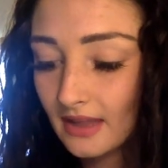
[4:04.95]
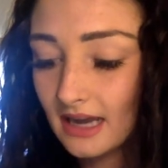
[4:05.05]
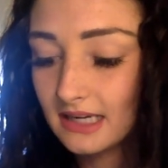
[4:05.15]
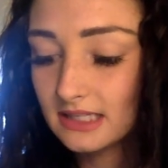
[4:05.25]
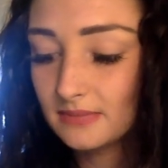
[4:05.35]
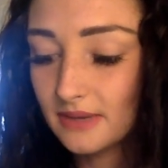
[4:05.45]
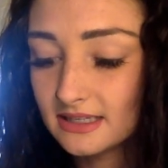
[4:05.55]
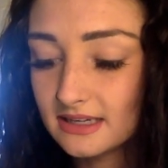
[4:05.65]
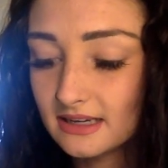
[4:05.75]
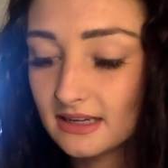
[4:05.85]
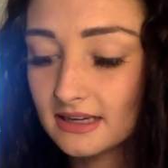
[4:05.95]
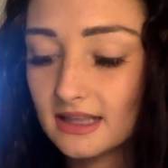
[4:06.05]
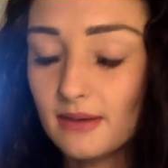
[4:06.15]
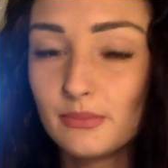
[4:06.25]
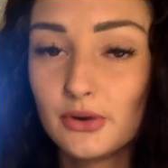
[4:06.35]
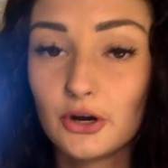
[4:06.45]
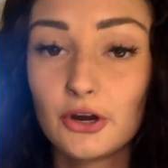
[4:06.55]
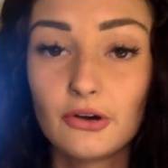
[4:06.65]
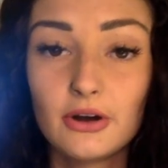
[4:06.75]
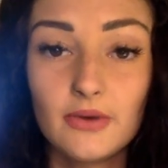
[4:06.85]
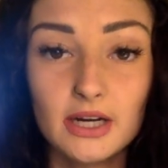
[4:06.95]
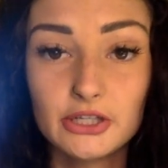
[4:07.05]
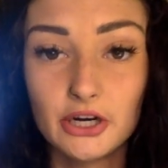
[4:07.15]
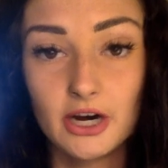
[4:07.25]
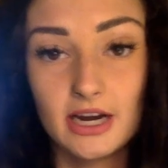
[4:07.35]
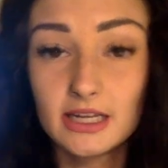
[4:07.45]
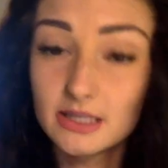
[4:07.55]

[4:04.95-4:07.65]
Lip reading: And it's basically that Mercury retrograde